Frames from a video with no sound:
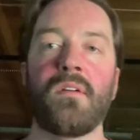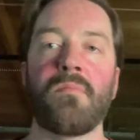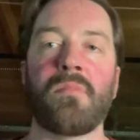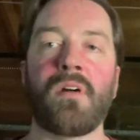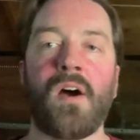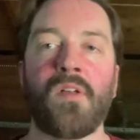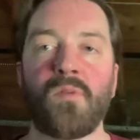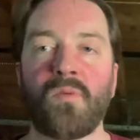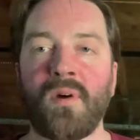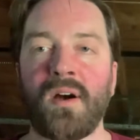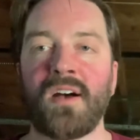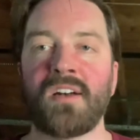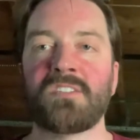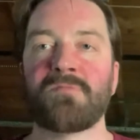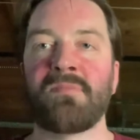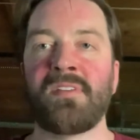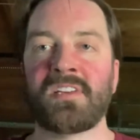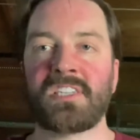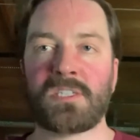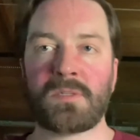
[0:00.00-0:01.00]
Otherwise,
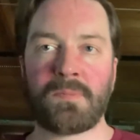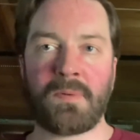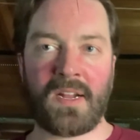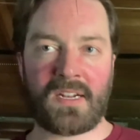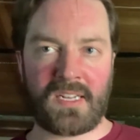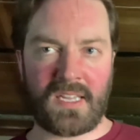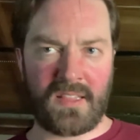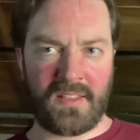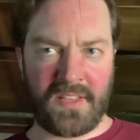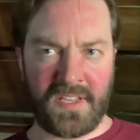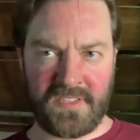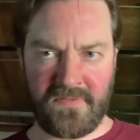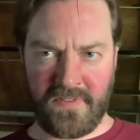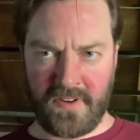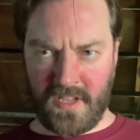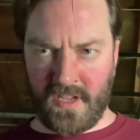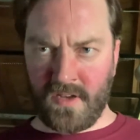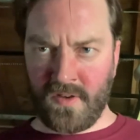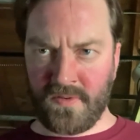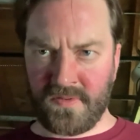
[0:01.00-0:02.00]
be expecting these
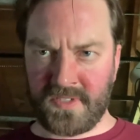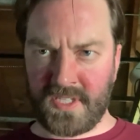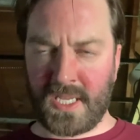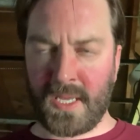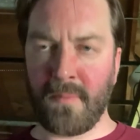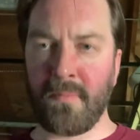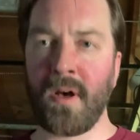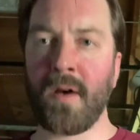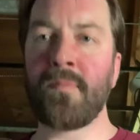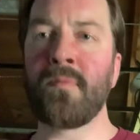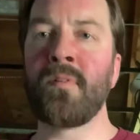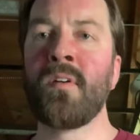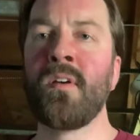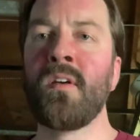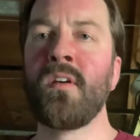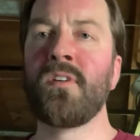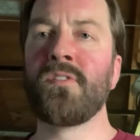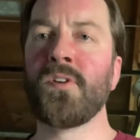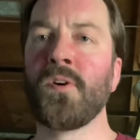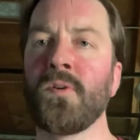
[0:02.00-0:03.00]
videos to come up
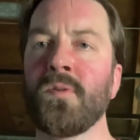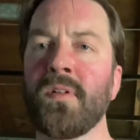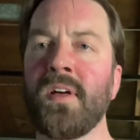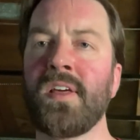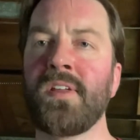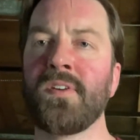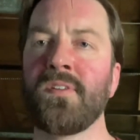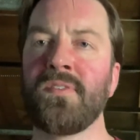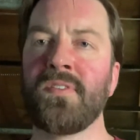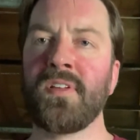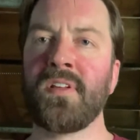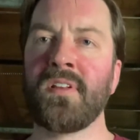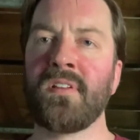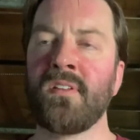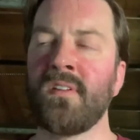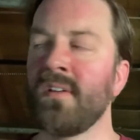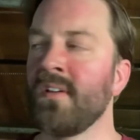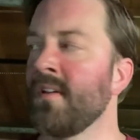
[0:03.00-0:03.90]
no later than,